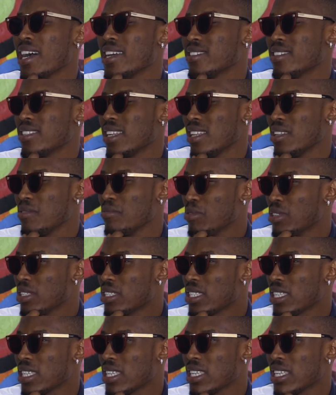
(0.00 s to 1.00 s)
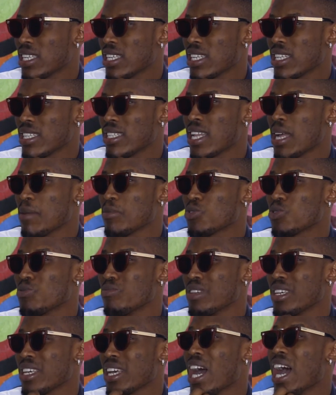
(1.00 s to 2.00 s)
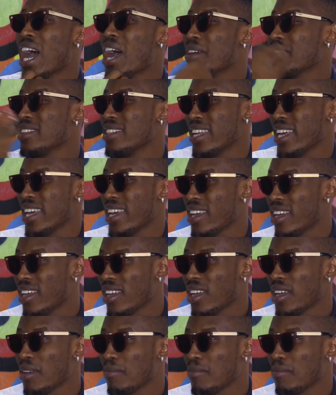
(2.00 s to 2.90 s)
celebrity, it tends to be out there,